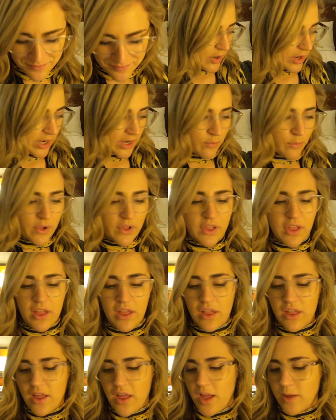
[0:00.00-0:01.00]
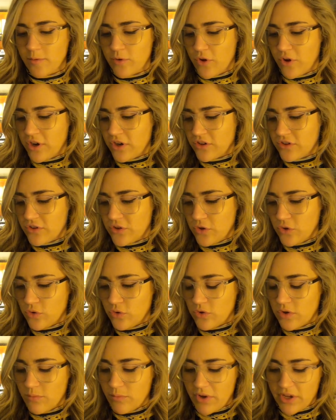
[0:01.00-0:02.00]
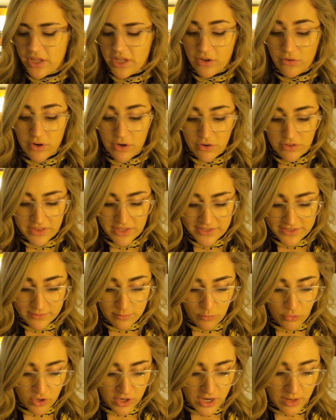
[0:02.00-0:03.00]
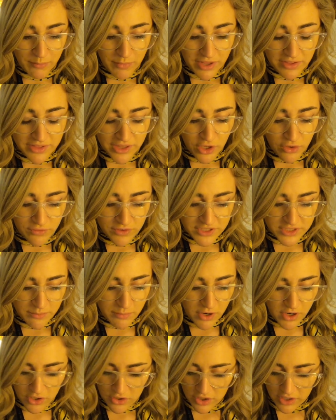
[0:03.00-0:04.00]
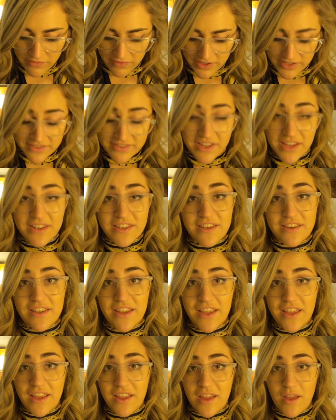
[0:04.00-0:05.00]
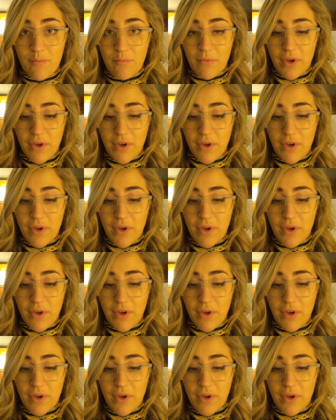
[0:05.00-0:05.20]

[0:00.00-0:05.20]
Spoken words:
All right, well, I'm going to monkey around with this more on my layover tomorrow if I decide to take